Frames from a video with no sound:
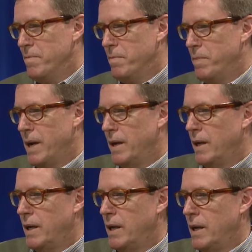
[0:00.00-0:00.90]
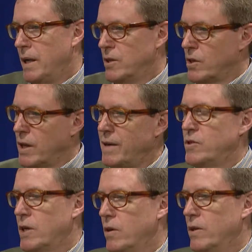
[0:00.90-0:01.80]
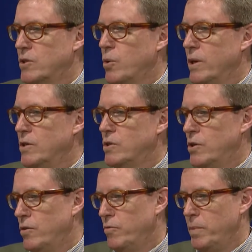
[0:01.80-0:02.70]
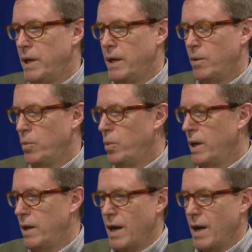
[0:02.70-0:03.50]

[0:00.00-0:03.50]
but it is a life skill that's going to serve me when